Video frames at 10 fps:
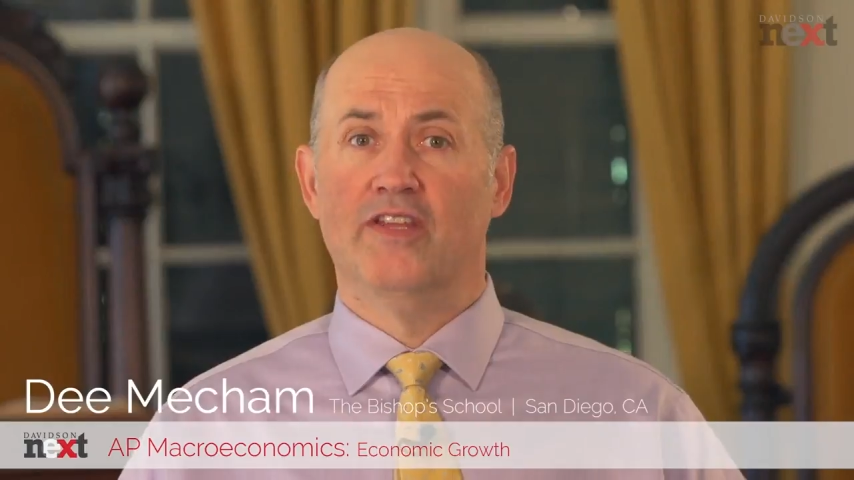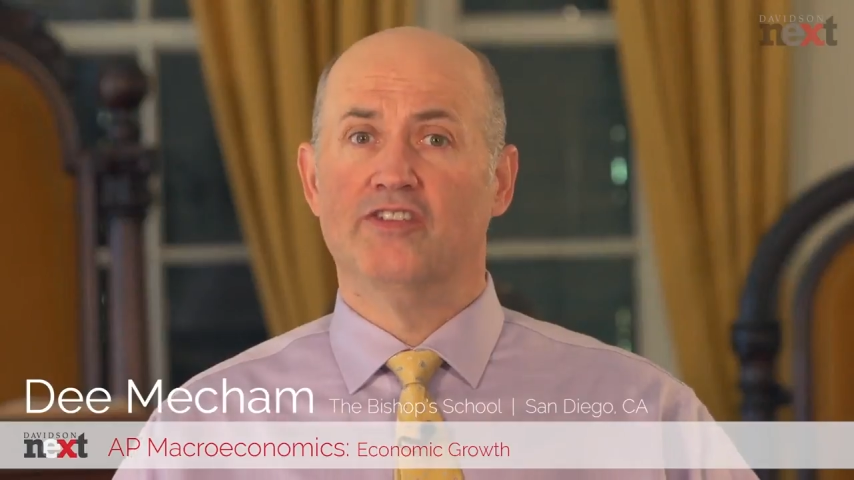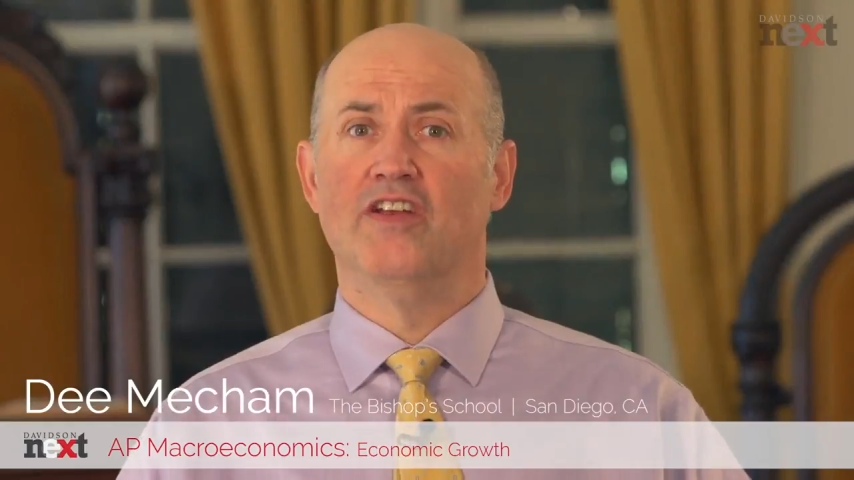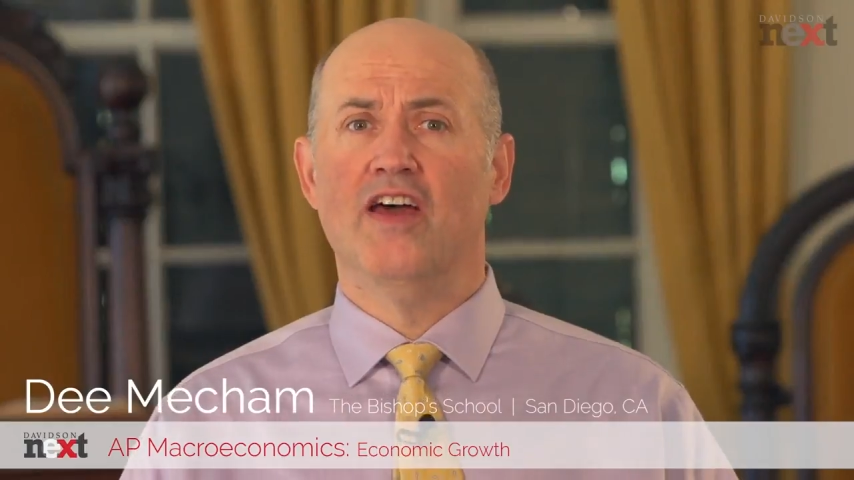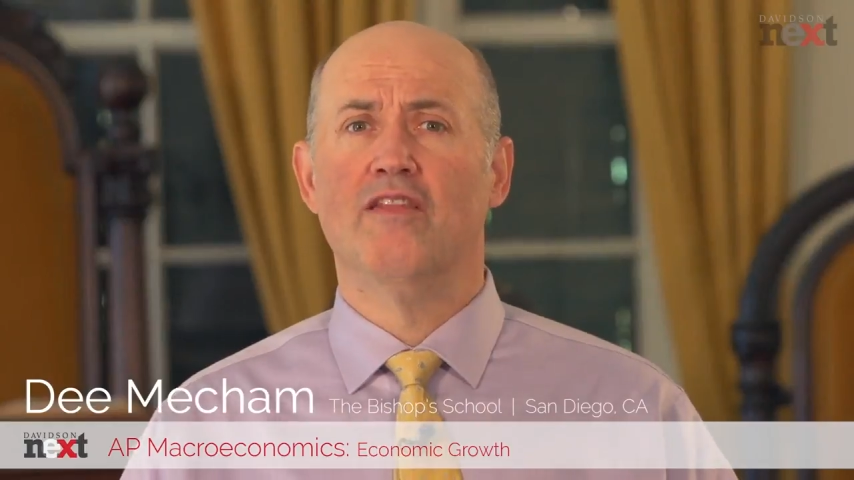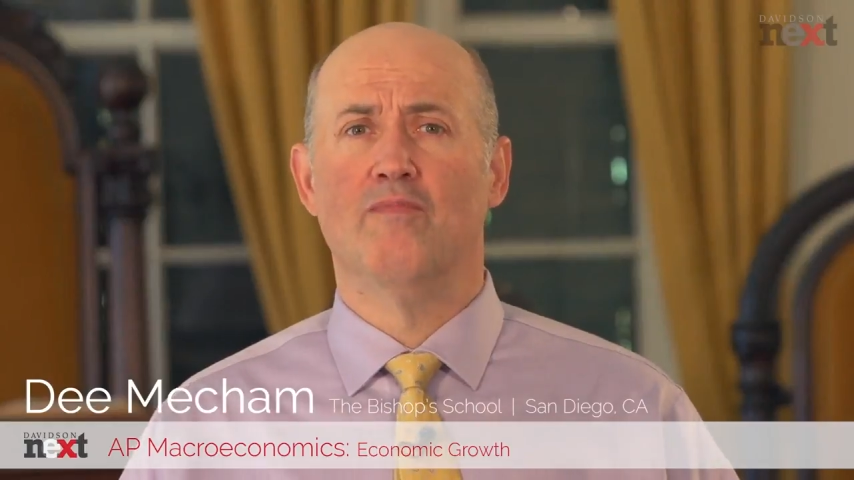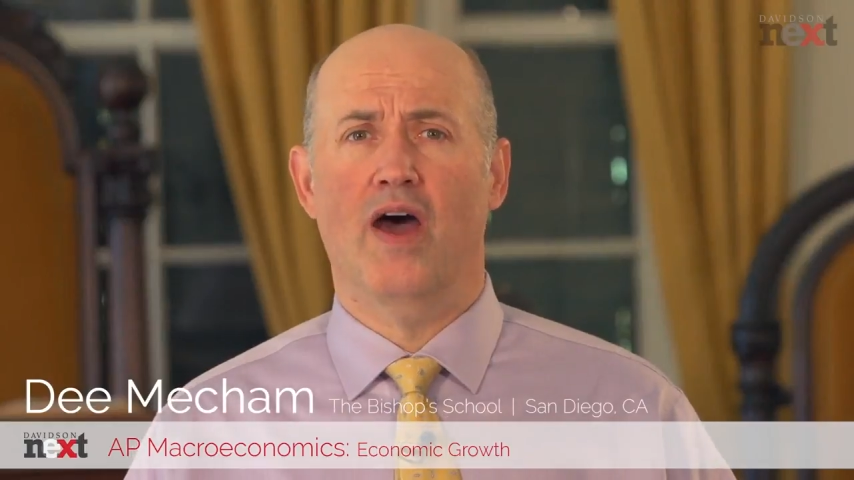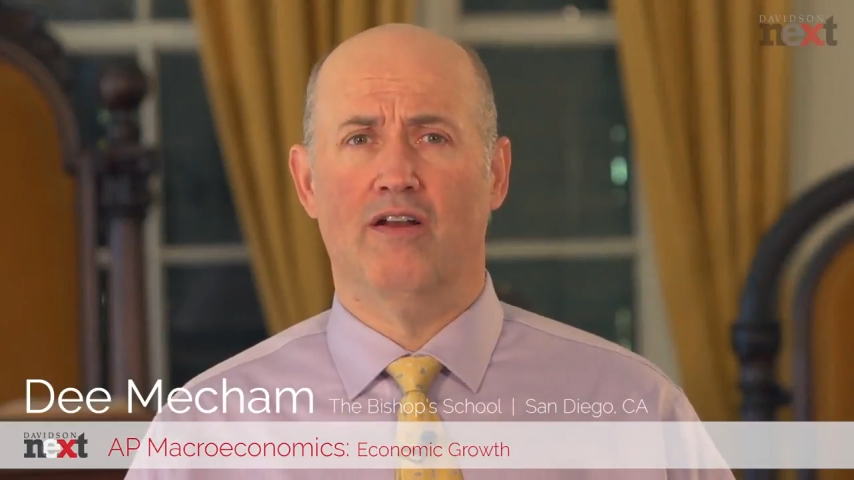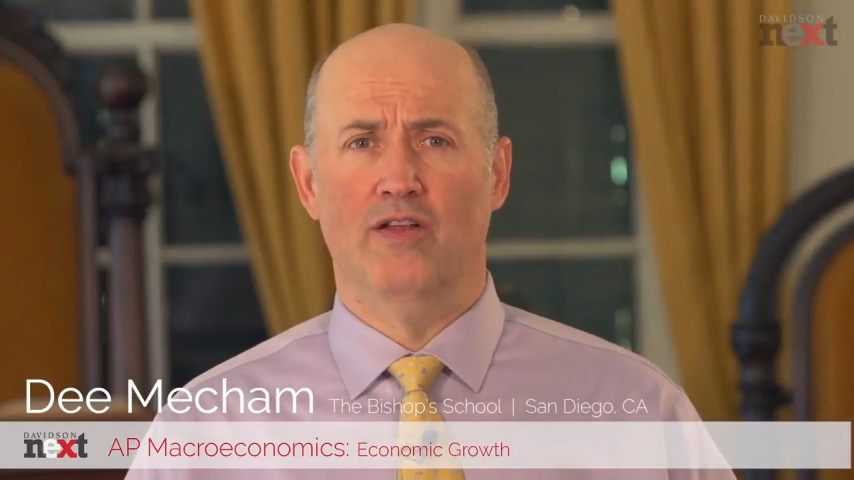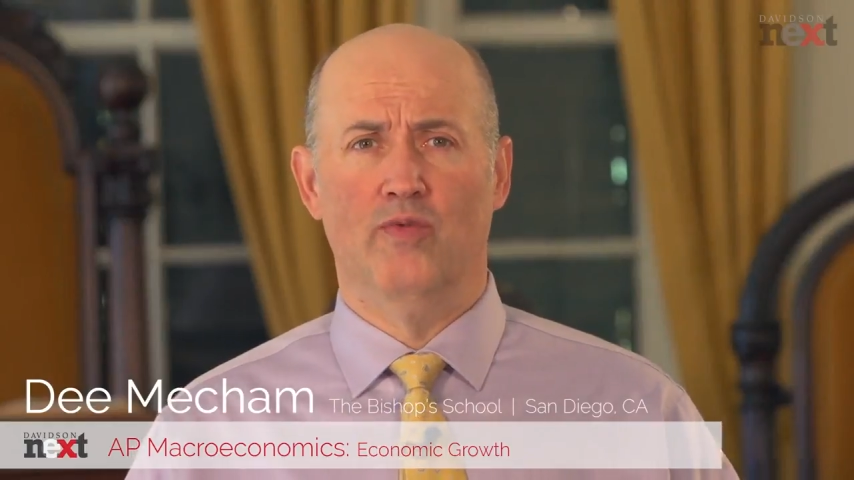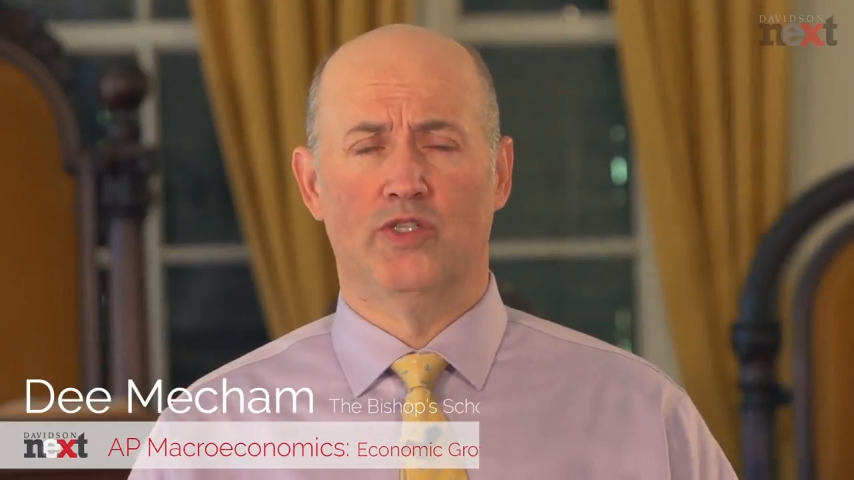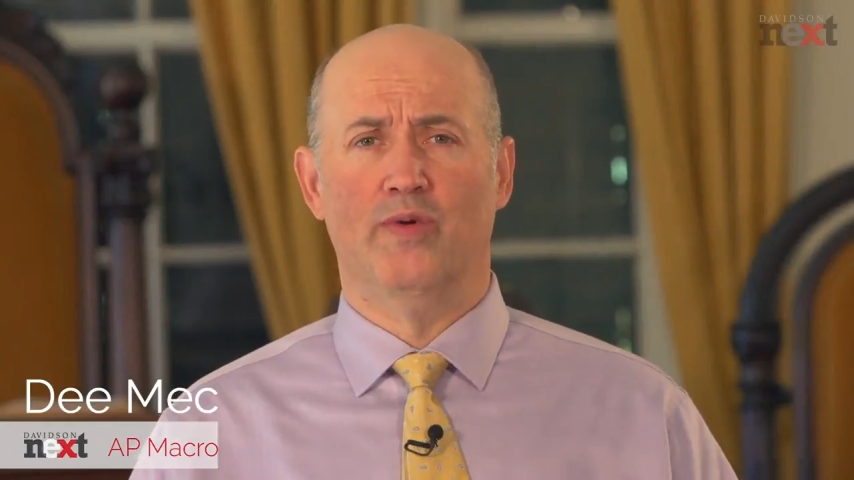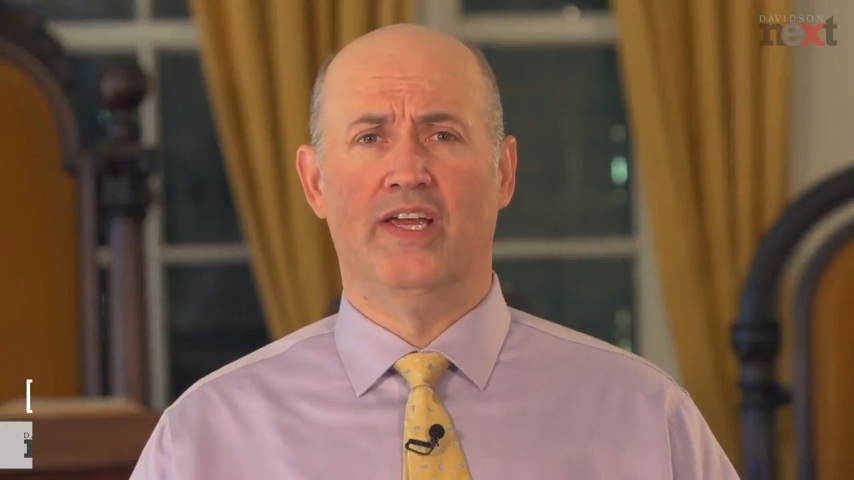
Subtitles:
there's another model in which we